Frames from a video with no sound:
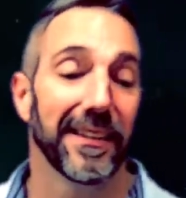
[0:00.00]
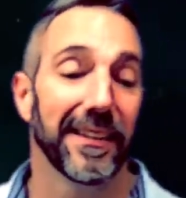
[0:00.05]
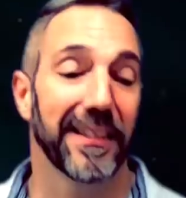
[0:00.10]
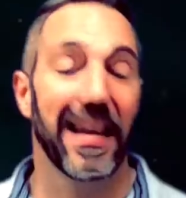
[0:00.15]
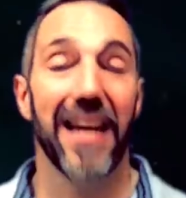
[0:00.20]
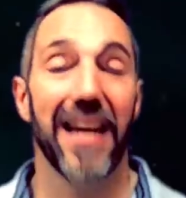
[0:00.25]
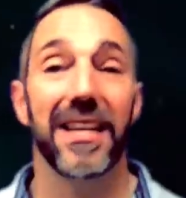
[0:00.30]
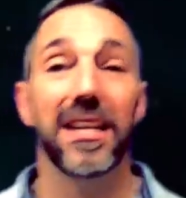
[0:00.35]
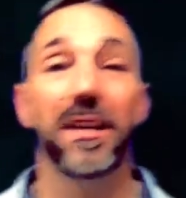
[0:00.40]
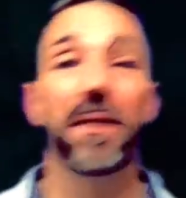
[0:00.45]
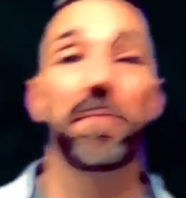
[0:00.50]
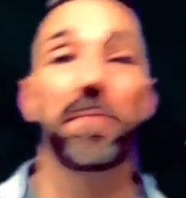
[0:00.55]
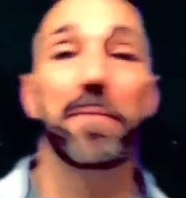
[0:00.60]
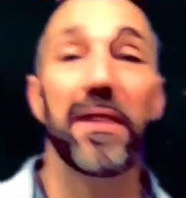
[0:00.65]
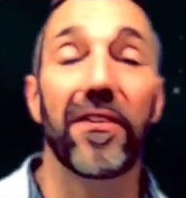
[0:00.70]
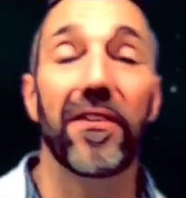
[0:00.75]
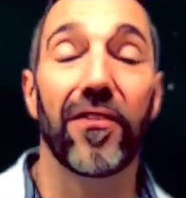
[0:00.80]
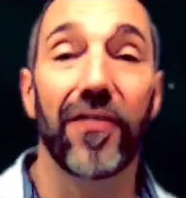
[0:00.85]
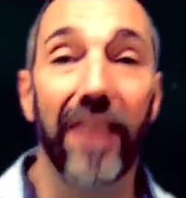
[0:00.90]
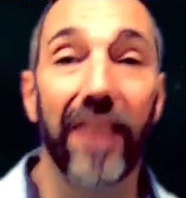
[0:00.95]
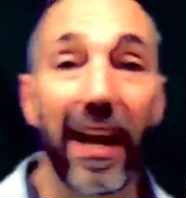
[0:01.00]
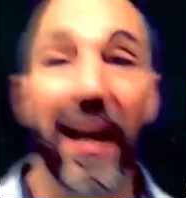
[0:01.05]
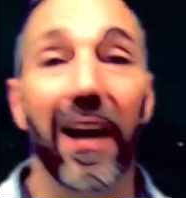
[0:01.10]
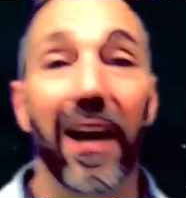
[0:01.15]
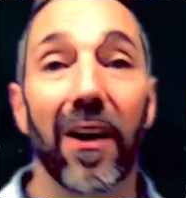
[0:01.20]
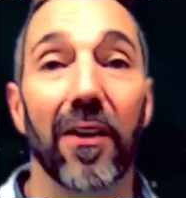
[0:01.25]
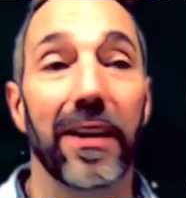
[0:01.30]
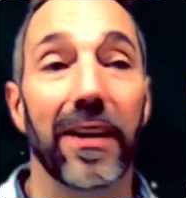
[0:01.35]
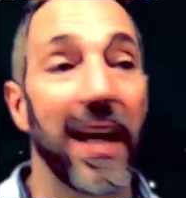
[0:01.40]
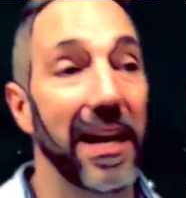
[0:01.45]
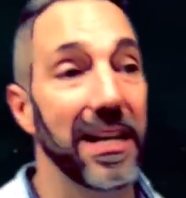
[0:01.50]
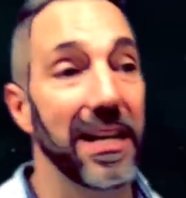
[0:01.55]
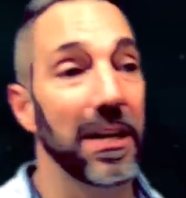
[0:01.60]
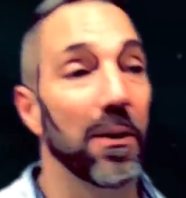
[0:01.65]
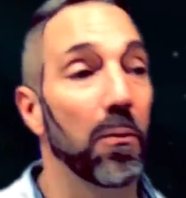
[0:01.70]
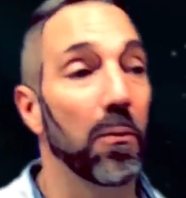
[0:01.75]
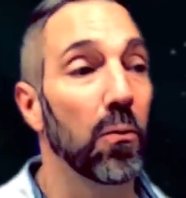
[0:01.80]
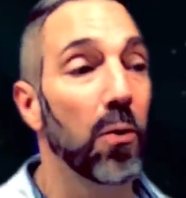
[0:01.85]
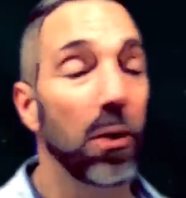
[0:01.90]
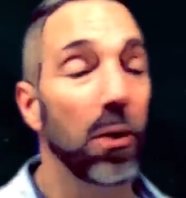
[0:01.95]
getting you to be scared getting you
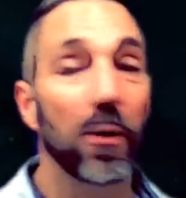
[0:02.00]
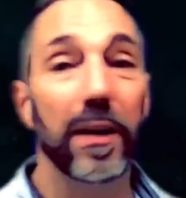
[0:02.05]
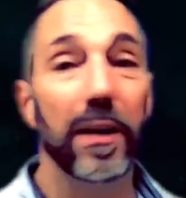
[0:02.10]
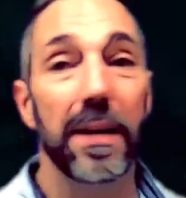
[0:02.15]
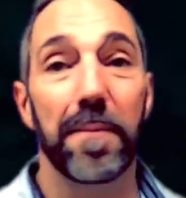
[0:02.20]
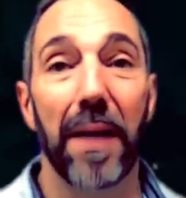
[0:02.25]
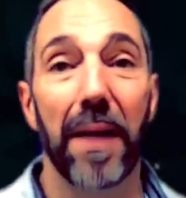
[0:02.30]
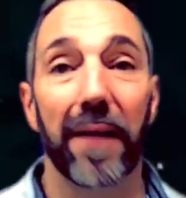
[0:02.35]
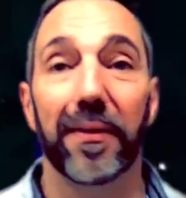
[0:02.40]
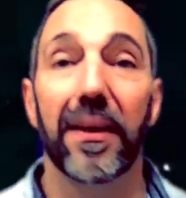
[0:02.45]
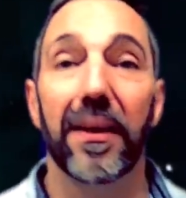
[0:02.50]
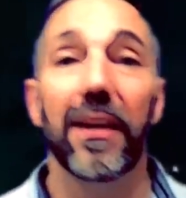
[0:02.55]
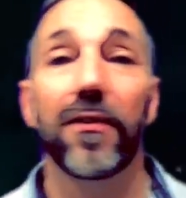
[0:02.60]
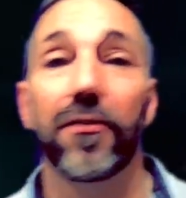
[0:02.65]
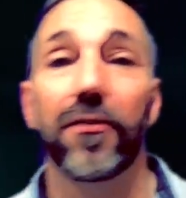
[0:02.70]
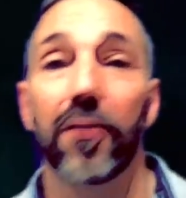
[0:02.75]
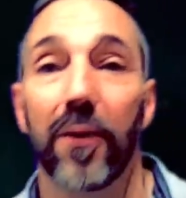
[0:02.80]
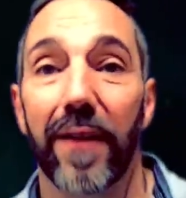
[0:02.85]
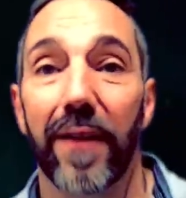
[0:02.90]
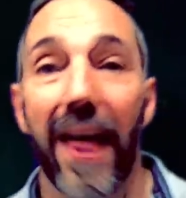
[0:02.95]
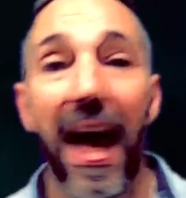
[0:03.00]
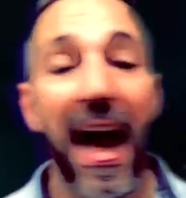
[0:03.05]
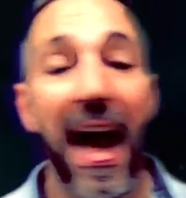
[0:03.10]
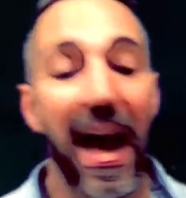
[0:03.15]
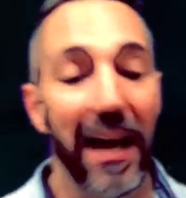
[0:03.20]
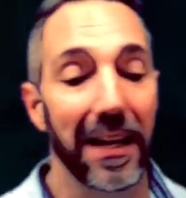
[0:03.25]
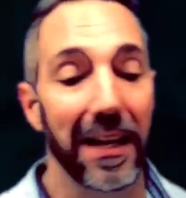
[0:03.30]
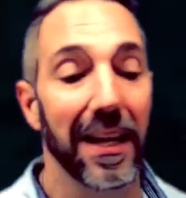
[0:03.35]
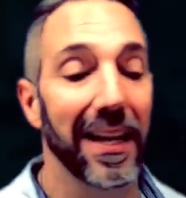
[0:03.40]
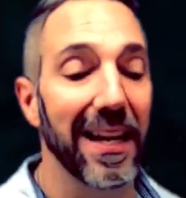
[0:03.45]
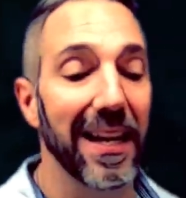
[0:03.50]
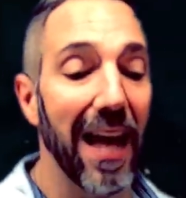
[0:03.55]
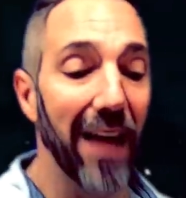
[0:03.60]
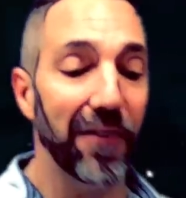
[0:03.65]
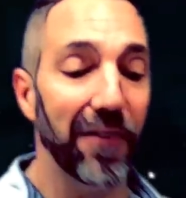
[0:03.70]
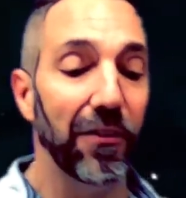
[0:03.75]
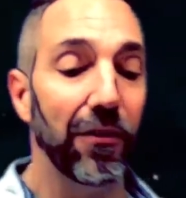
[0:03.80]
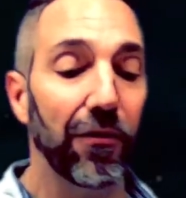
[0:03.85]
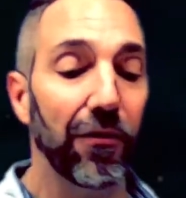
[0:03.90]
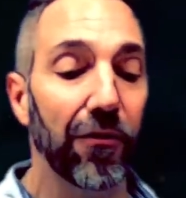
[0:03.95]
to worry about this or that and
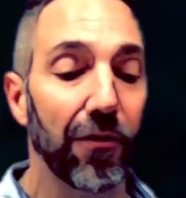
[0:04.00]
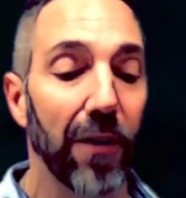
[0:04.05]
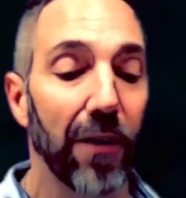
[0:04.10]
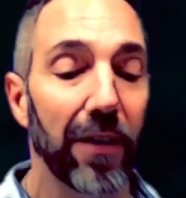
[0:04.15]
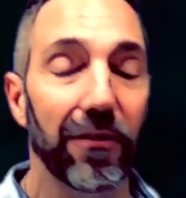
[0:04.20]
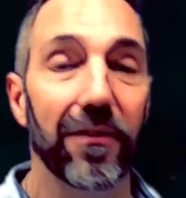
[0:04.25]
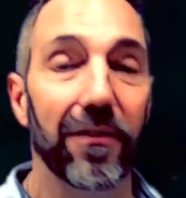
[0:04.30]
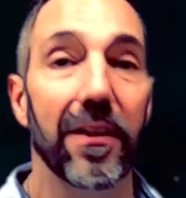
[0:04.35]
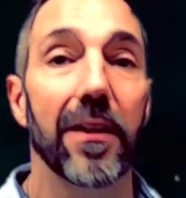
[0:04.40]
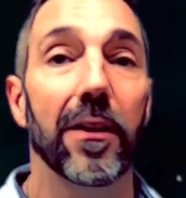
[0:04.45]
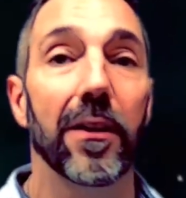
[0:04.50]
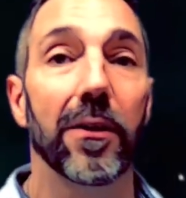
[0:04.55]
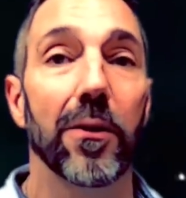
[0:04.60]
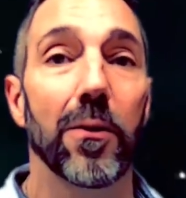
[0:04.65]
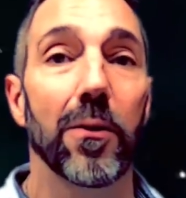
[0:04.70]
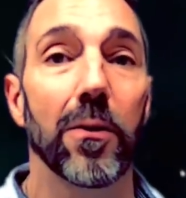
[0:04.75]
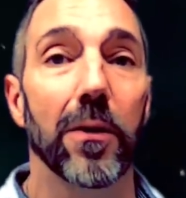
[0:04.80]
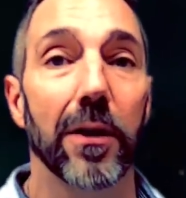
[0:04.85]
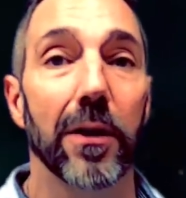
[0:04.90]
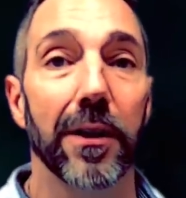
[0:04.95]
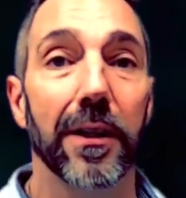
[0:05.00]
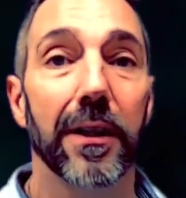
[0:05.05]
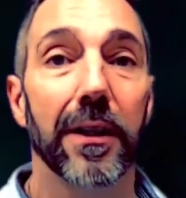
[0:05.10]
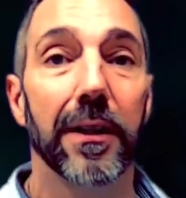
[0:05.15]
not just trust in the lord